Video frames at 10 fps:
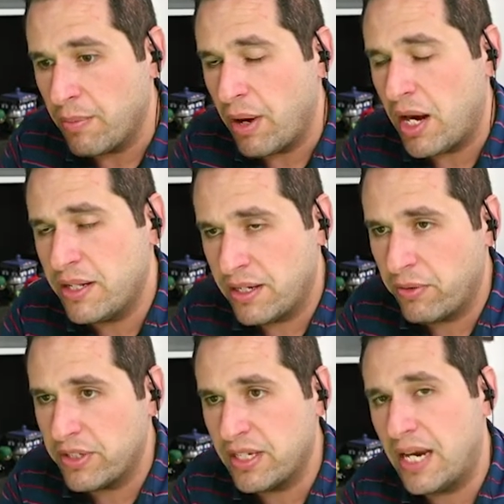the
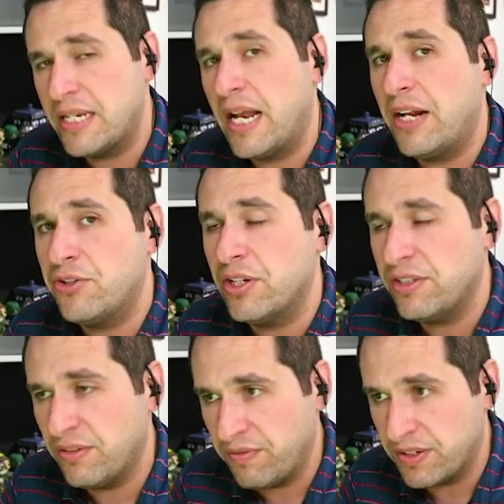monetary side, not
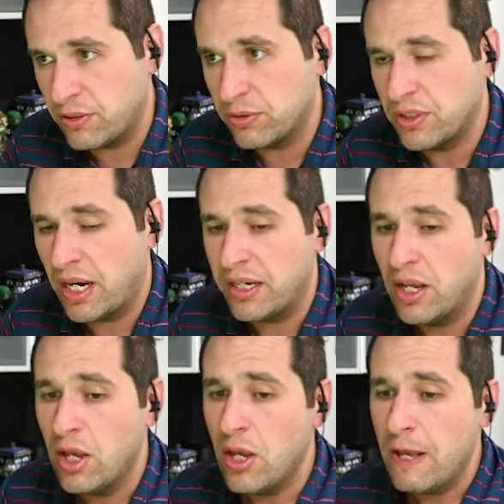just the fiscal side.
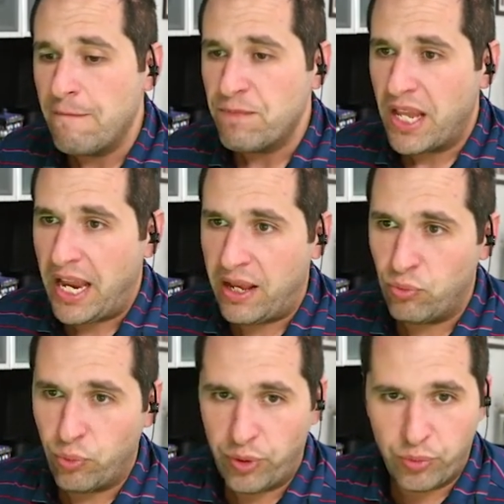
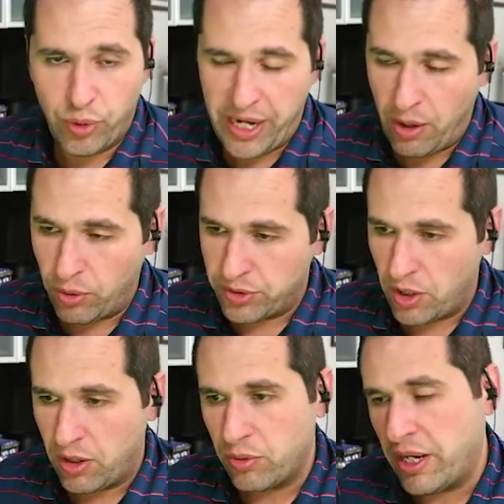And now we're
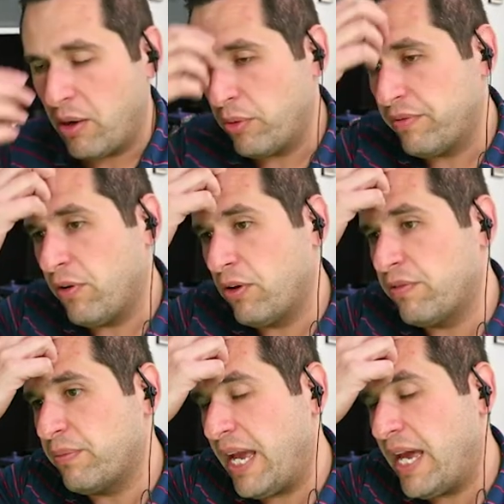talking. Now we've heard
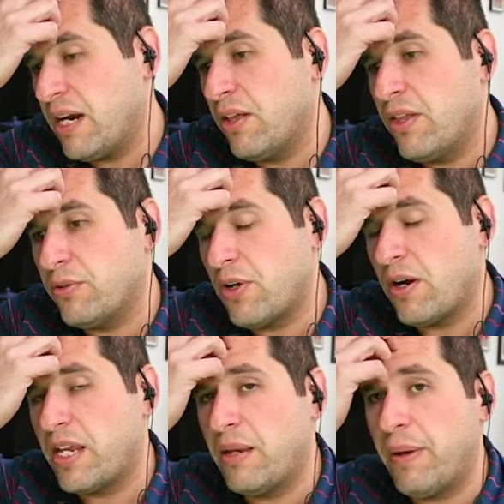from Canada; they're
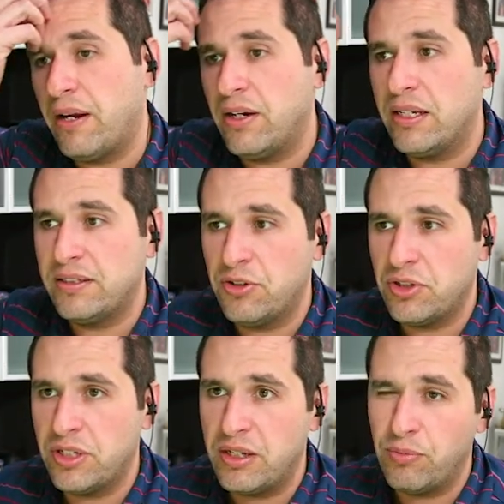talking about
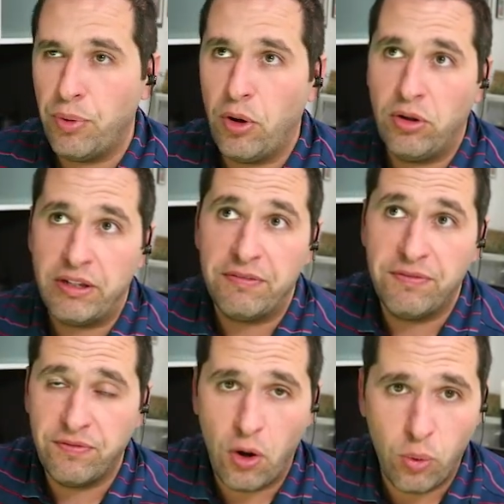essentially pulling
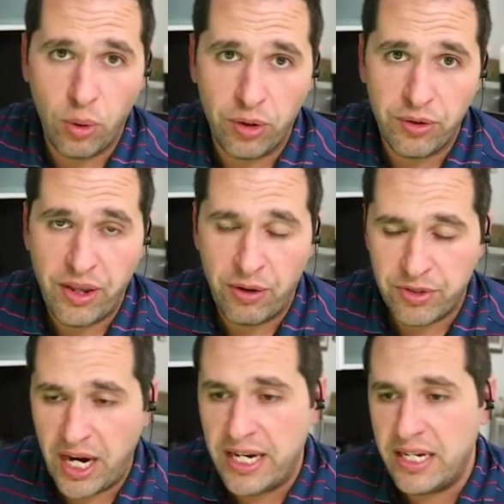forward their
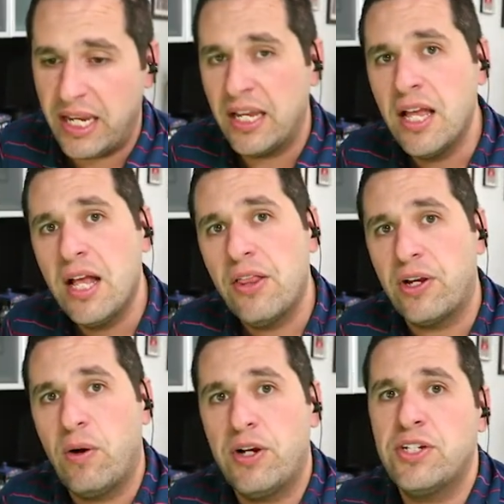tightening.
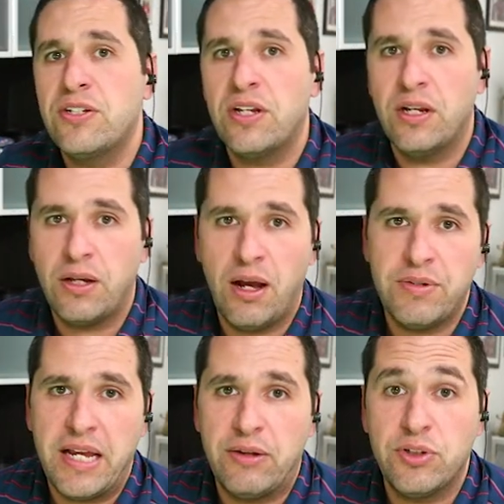The question is going to
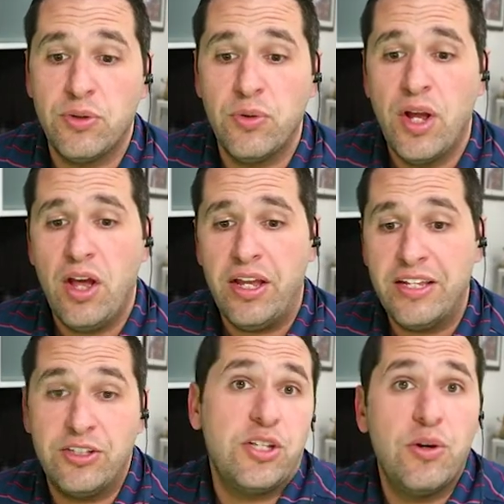come down to:
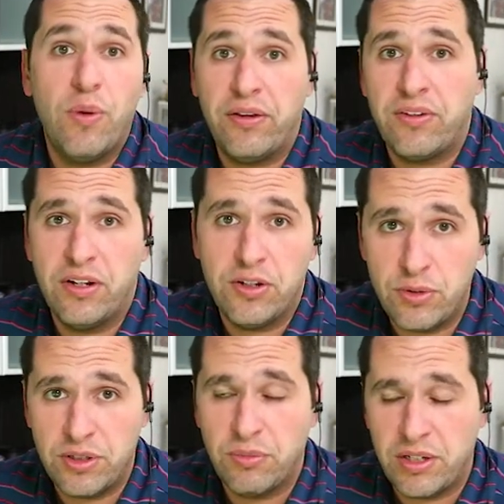Is the U.S. going to
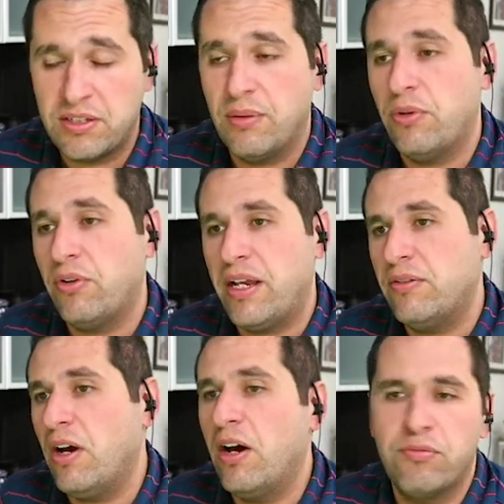do something similar?
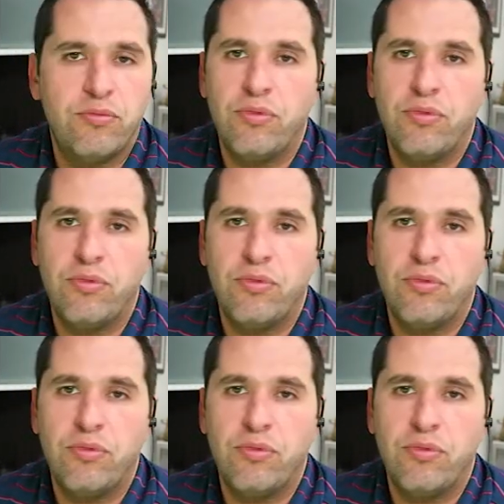And uh,